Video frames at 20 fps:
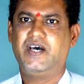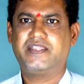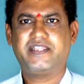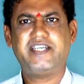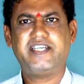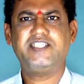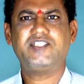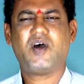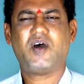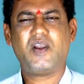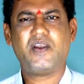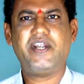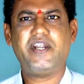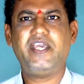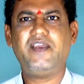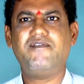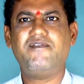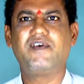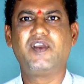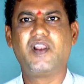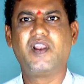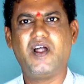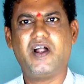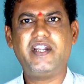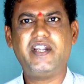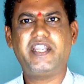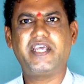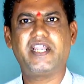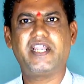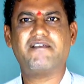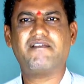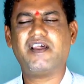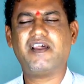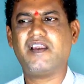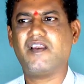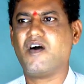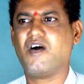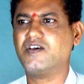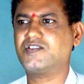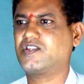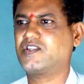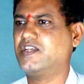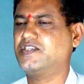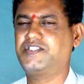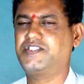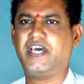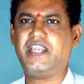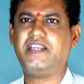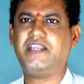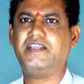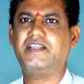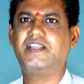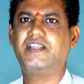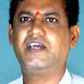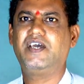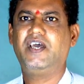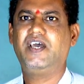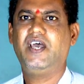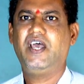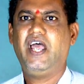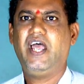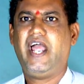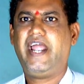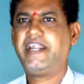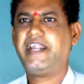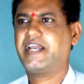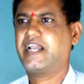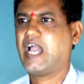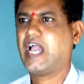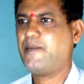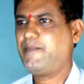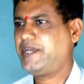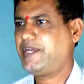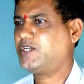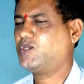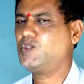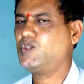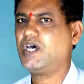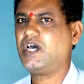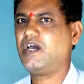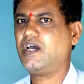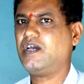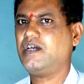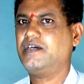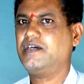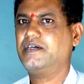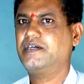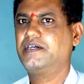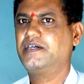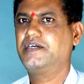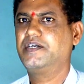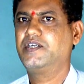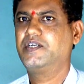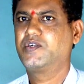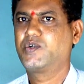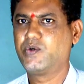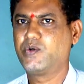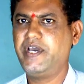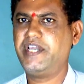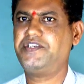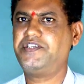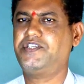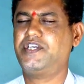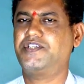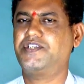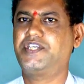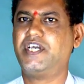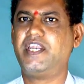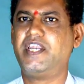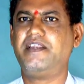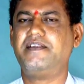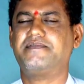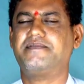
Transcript: That is already we learnt in our last lesson. And coming to the today's session,